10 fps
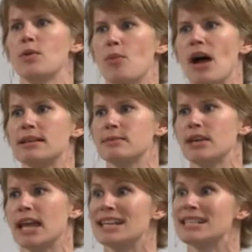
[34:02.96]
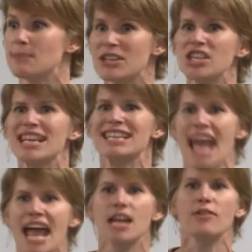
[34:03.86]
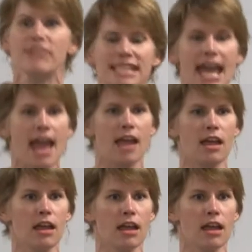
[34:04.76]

that we possibly can, especially at the end of the day.